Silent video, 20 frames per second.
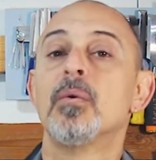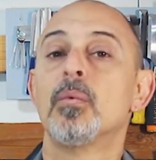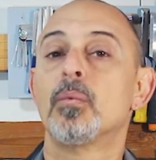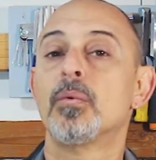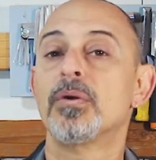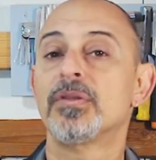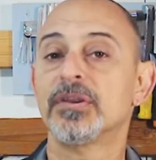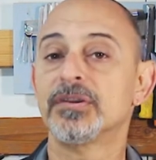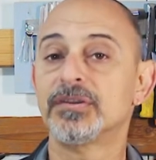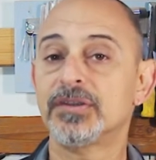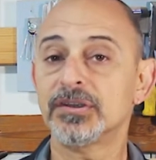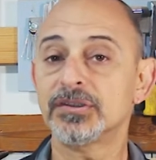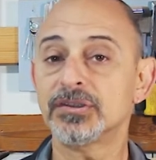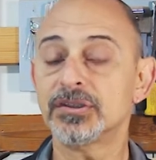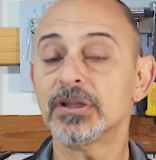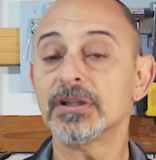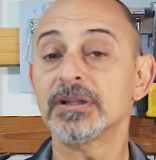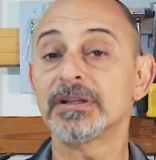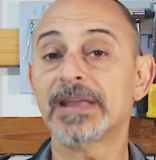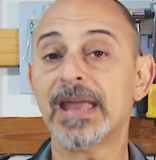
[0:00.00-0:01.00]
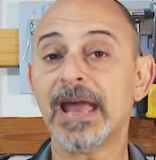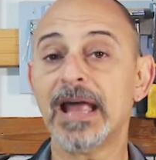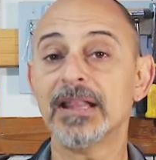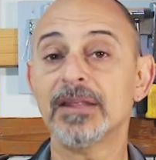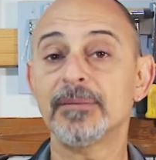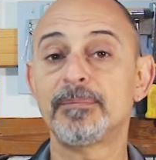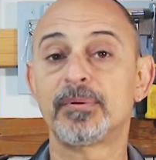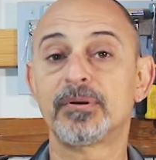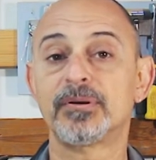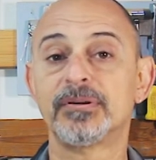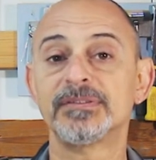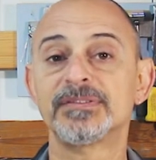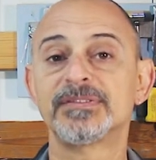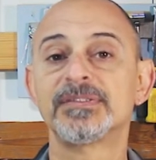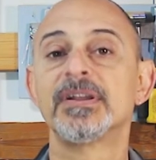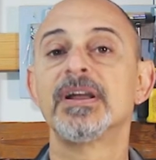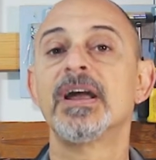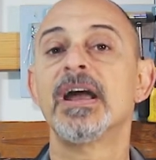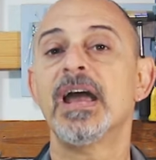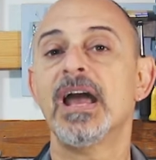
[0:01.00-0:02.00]
with the digital
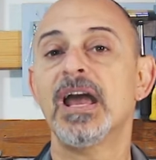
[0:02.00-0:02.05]
calipers